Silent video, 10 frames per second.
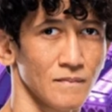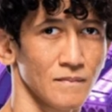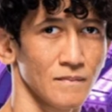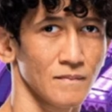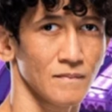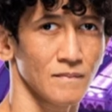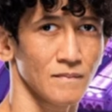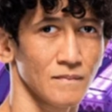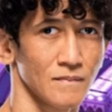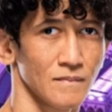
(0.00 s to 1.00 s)

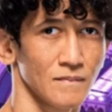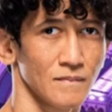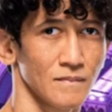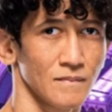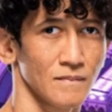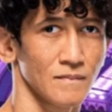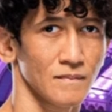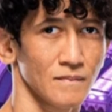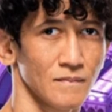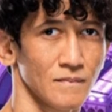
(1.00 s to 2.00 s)

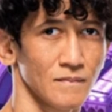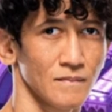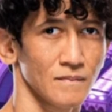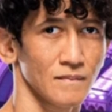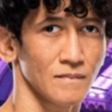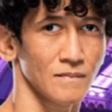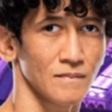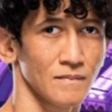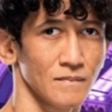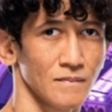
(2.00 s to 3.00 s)

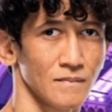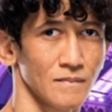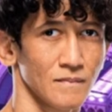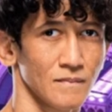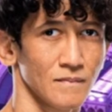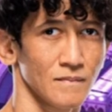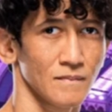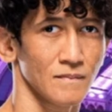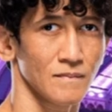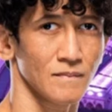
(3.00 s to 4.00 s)

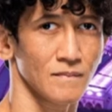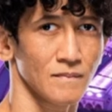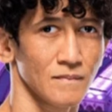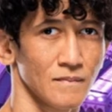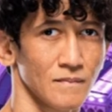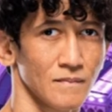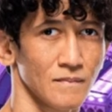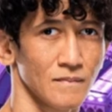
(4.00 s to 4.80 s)
(silent)